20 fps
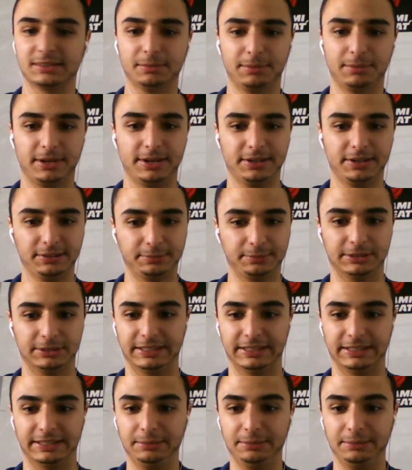of players, but
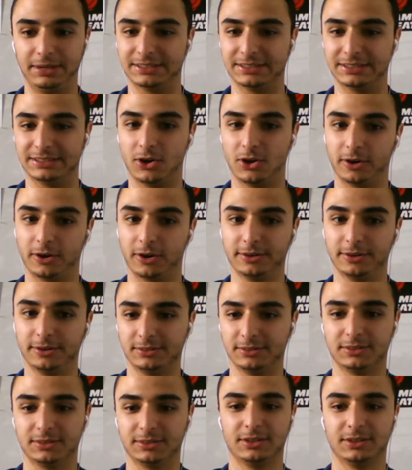he plays hard.
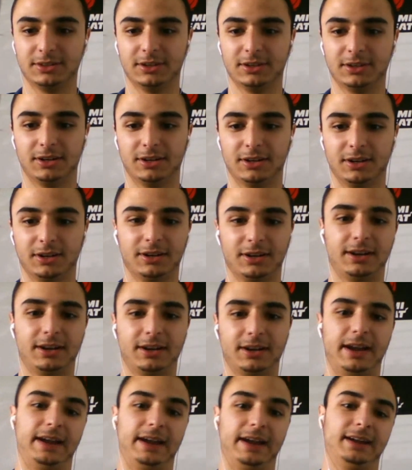
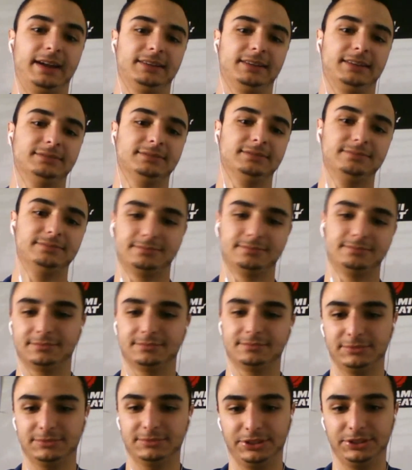And,
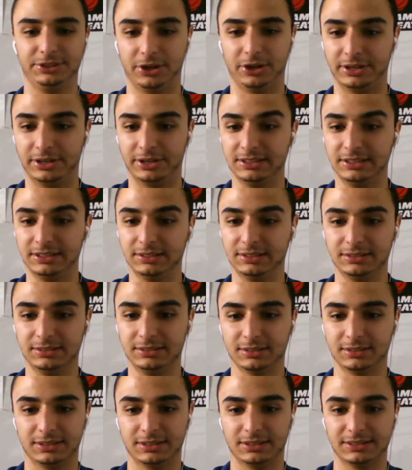you know, he
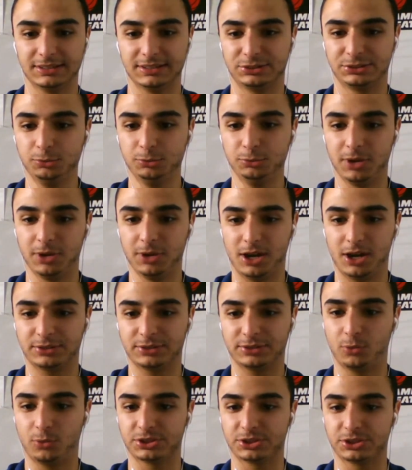2 blocks,
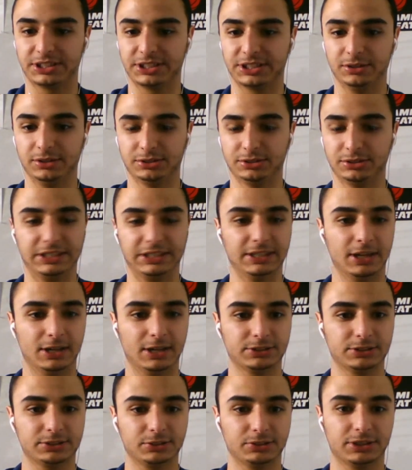4 steals. He
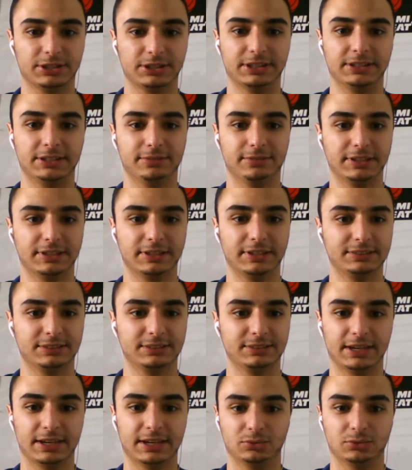hustles on the defensive
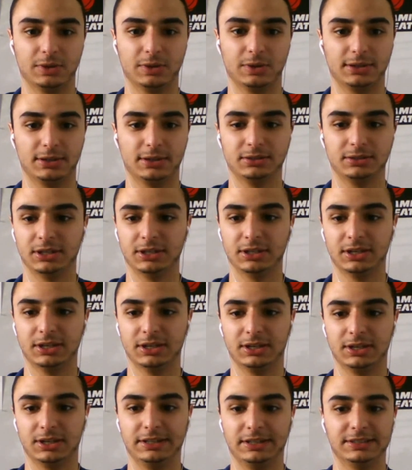side as well.
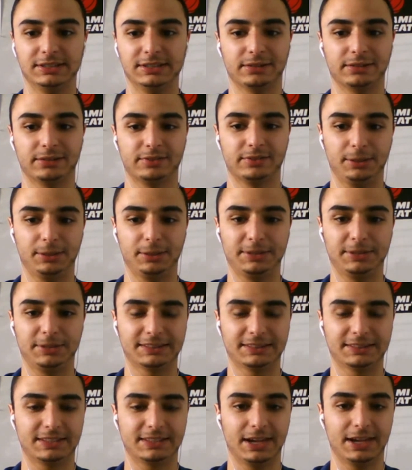He's going to fill up that
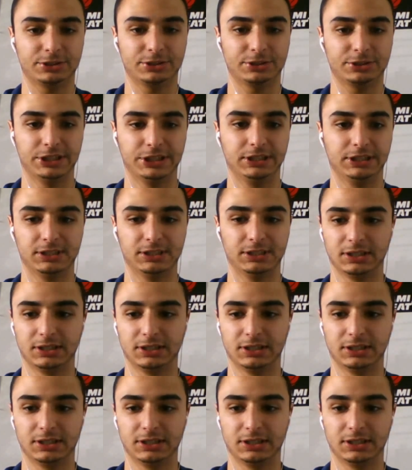stat sheet.